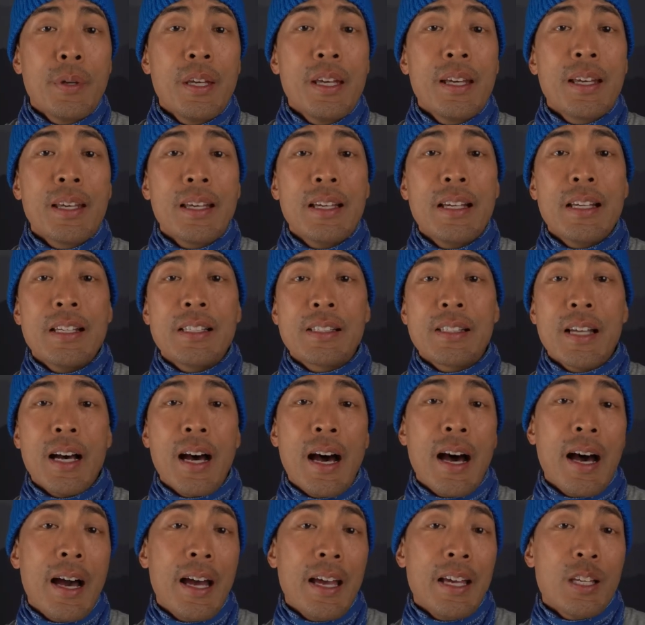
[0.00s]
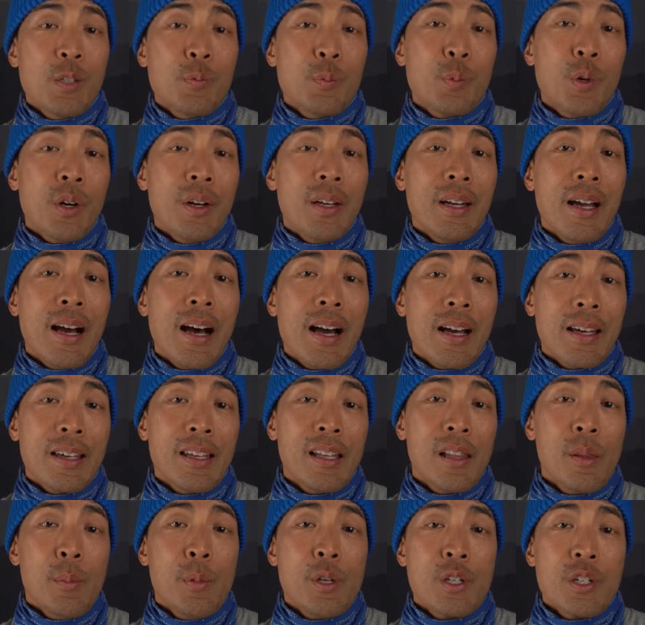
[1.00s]
Peak is the highest point on
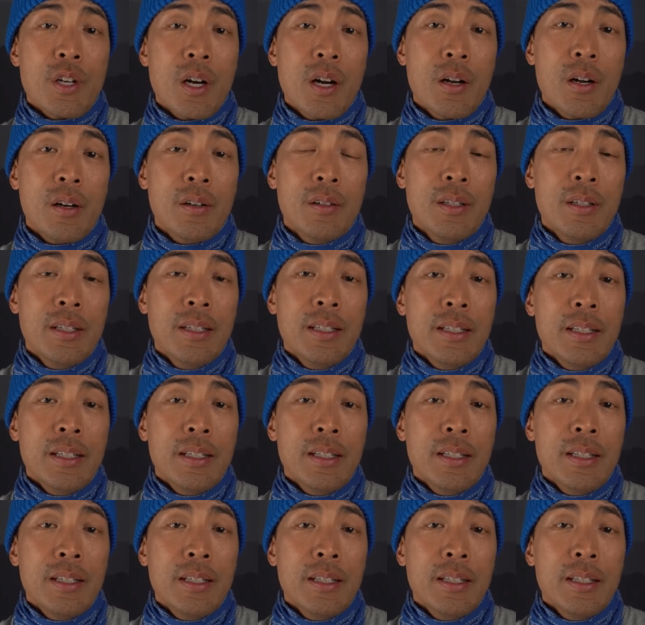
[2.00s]
Kilimanjaro,